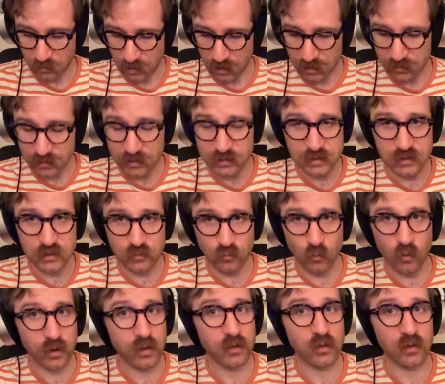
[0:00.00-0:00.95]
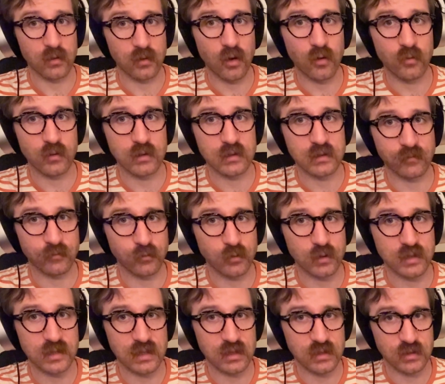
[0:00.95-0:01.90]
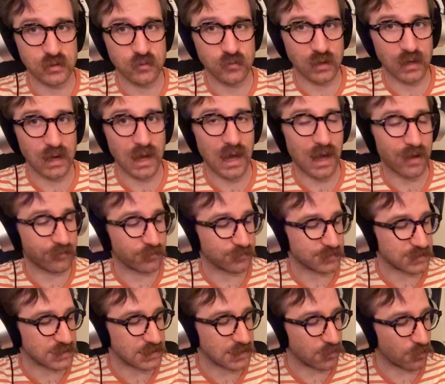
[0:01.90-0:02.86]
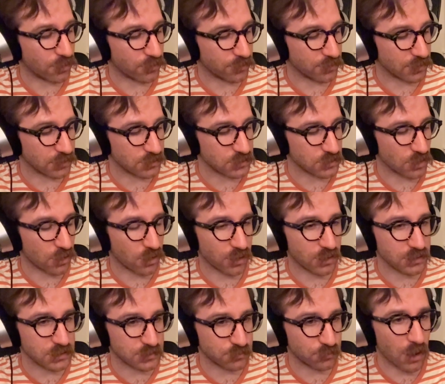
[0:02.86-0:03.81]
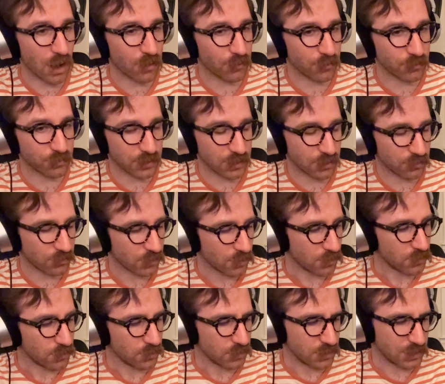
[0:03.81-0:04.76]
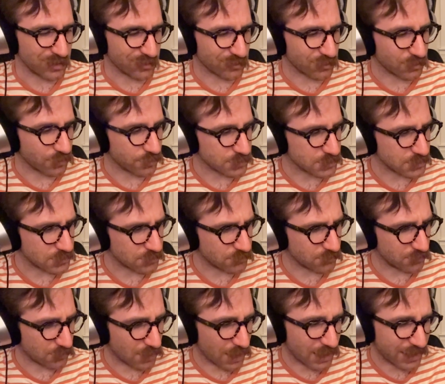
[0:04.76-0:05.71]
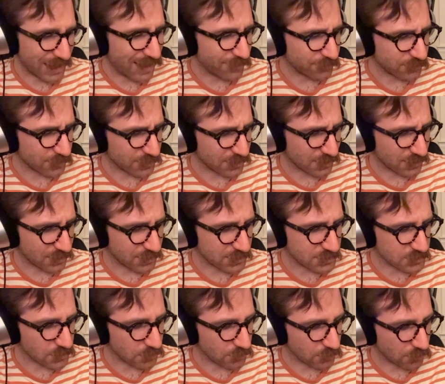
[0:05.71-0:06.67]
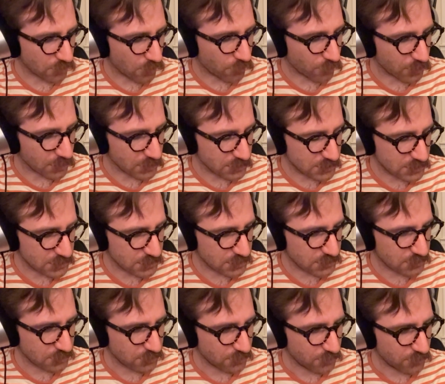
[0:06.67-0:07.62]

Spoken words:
And this is one of the lowest voicings you can have of C on the guitar. It's probably, you know, close, I'd have to think it is the lowest